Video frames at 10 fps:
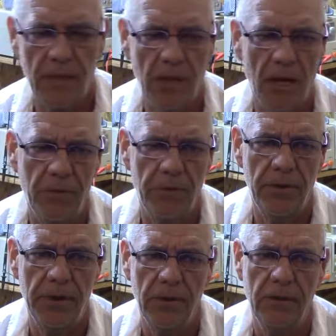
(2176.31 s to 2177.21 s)
copper
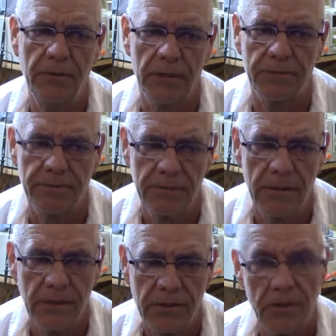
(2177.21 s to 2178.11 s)
and aluminum,
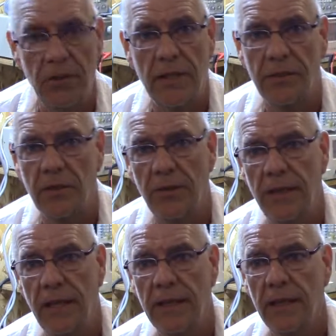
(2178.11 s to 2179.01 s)
so you can
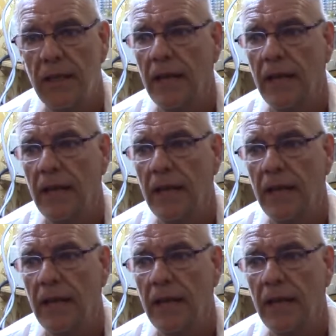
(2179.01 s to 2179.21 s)
create